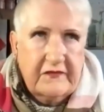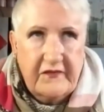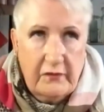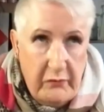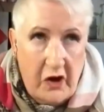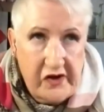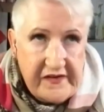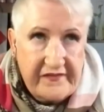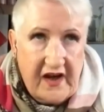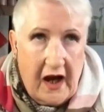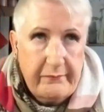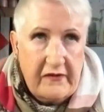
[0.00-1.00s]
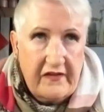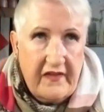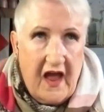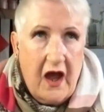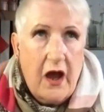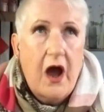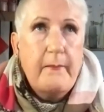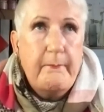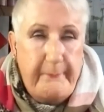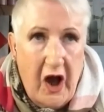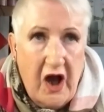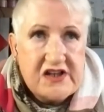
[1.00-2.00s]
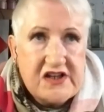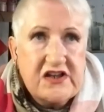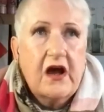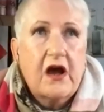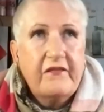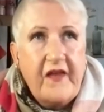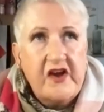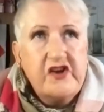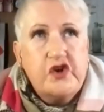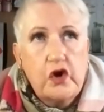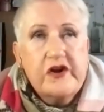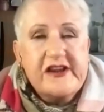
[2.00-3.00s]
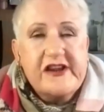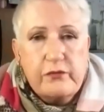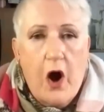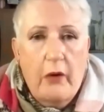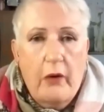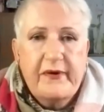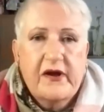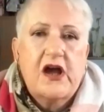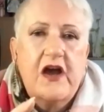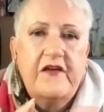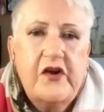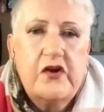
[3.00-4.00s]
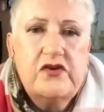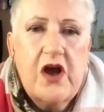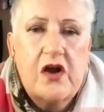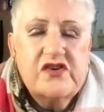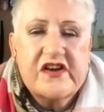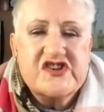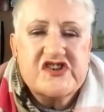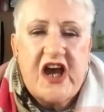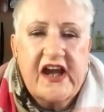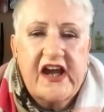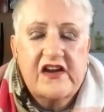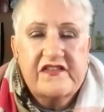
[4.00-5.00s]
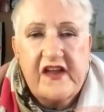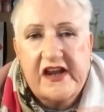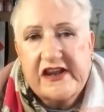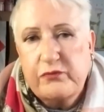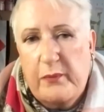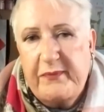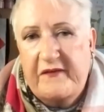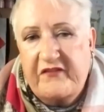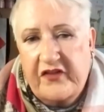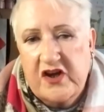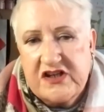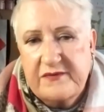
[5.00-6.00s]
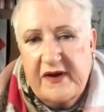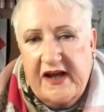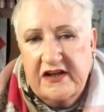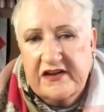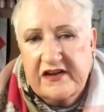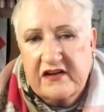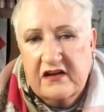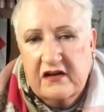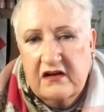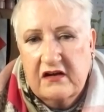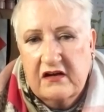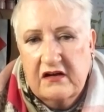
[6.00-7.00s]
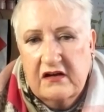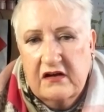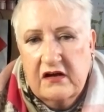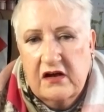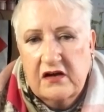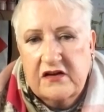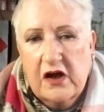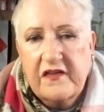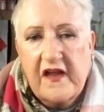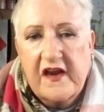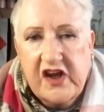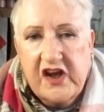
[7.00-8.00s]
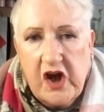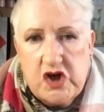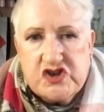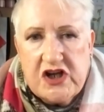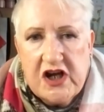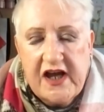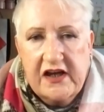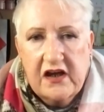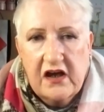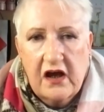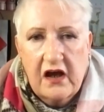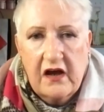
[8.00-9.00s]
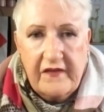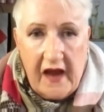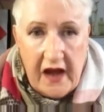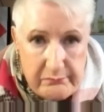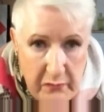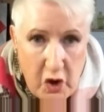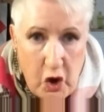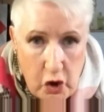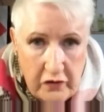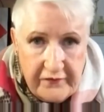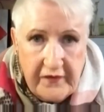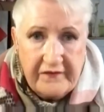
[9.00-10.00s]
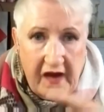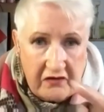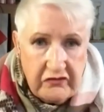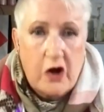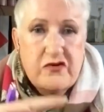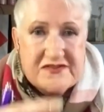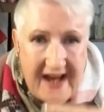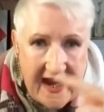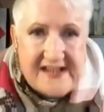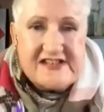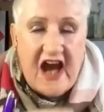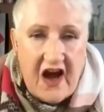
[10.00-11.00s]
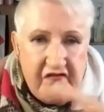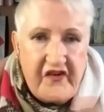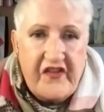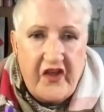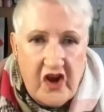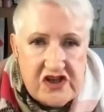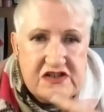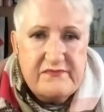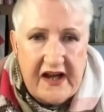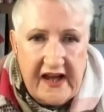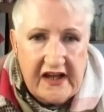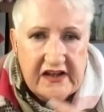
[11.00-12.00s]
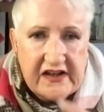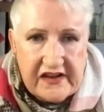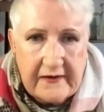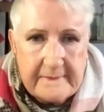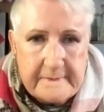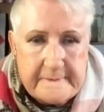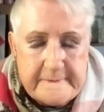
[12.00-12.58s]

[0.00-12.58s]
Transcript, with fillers: for most of the time they're there, but they do swap. If you notice check-ins, they swap every 30 minutes. So there's usually they move, they rotate every 30 minutes.